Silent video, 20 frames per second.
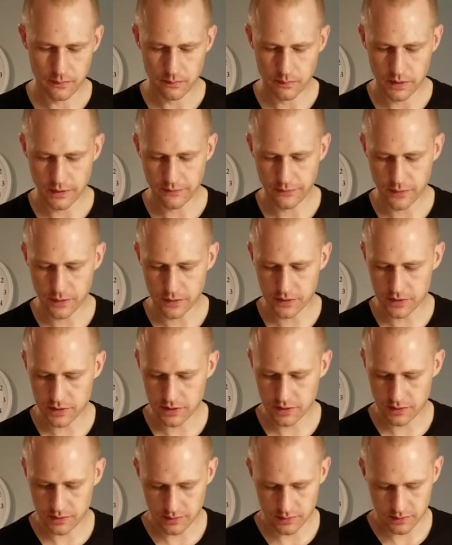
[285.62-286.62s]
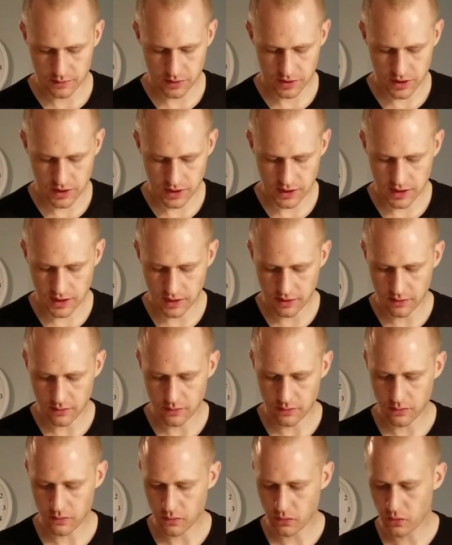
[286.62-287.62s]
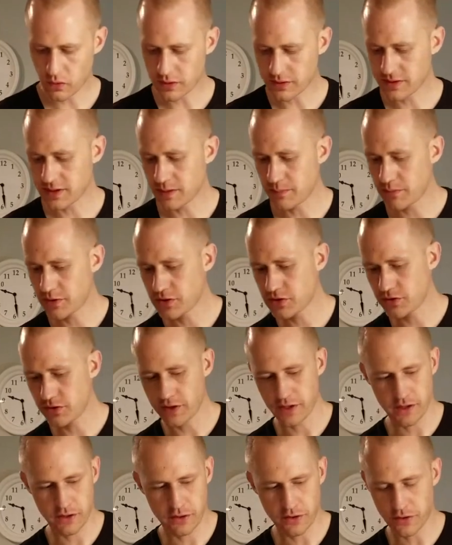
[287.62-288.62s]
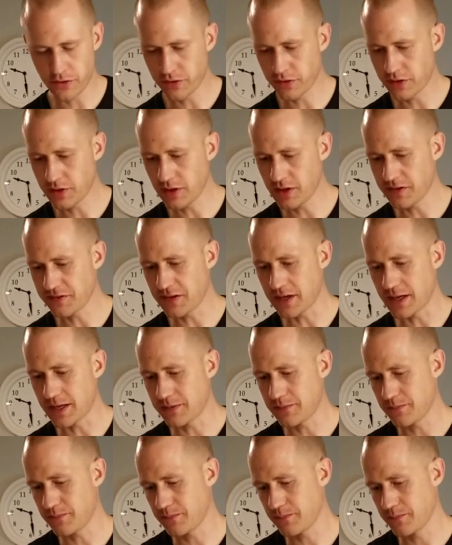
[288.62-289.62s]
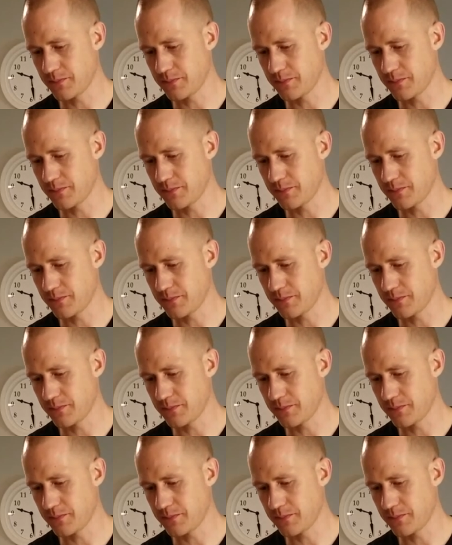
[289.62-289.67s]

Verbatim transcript: by first checking what temperature it currently is at.